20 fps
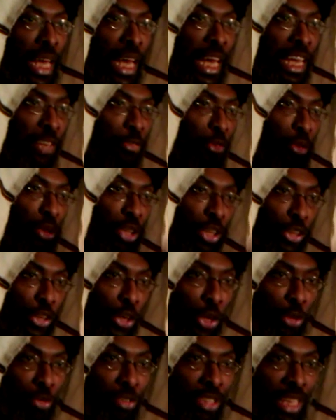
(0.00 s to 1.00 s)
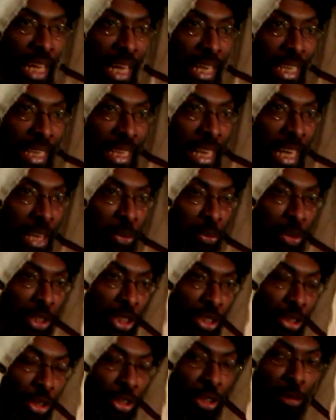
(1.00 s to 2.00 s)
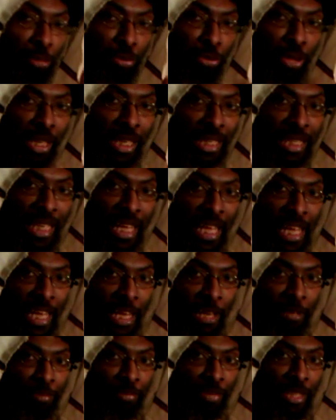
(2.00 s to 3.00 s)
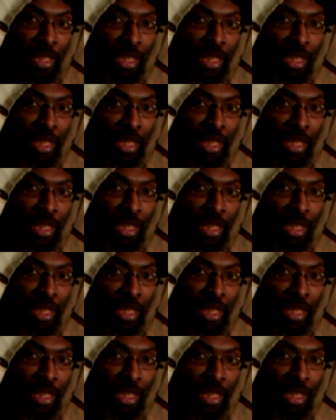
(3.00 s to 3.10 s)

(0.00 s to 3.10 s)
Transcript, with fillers: And if you look over that again, we start to break down